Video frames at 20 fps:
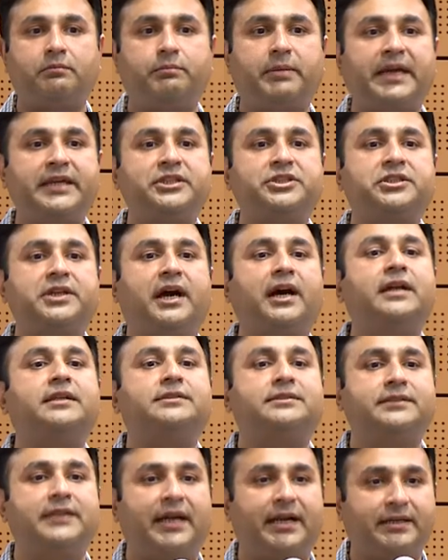by
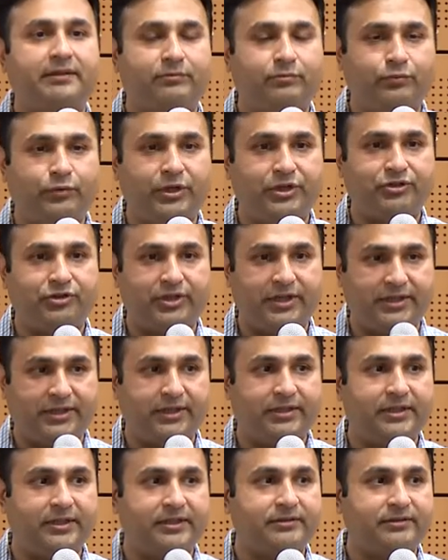chance that we
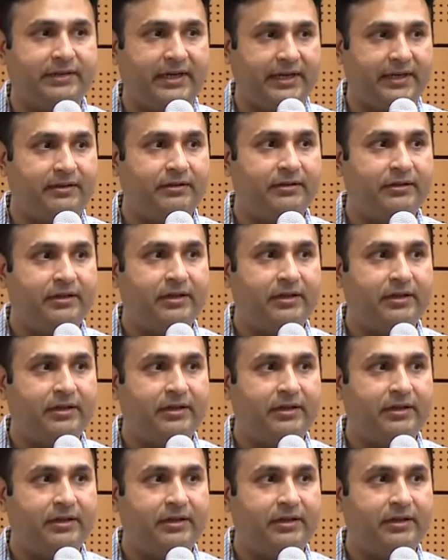treated this, right?